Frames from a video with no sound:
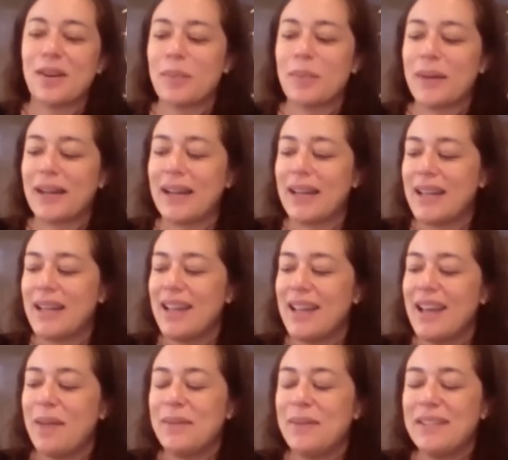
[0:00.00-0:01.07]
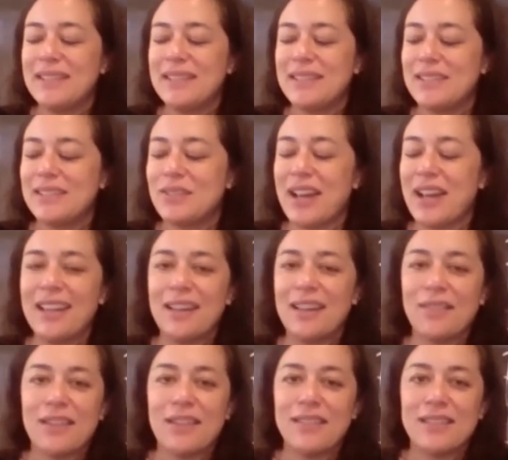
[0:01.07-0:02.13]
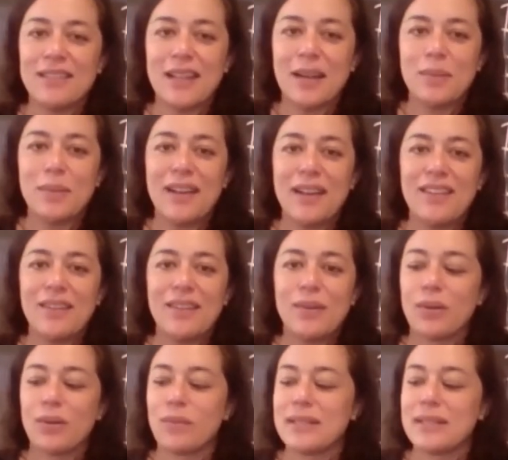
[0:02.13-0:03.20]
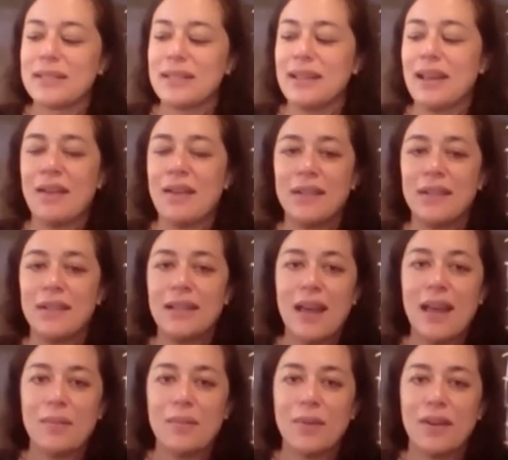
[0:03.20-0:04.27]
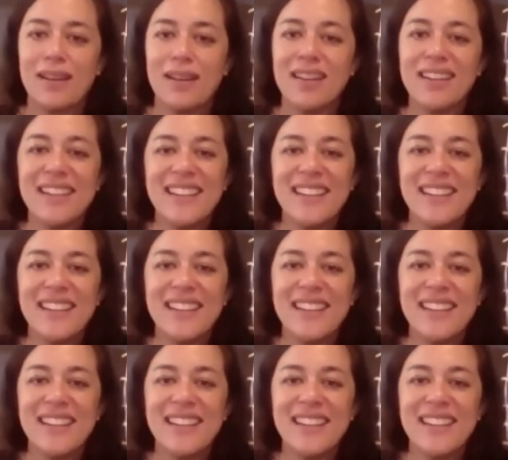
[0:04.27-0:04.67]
But I mean, dragging around a typewriter or risking having a camera